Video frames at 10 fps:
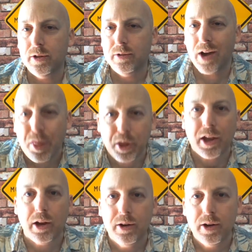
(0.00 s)

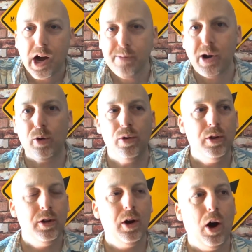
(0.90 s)
Nothing about,
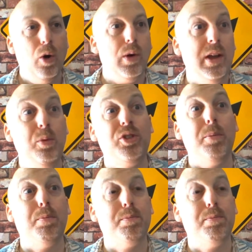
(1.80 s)
oh, he was a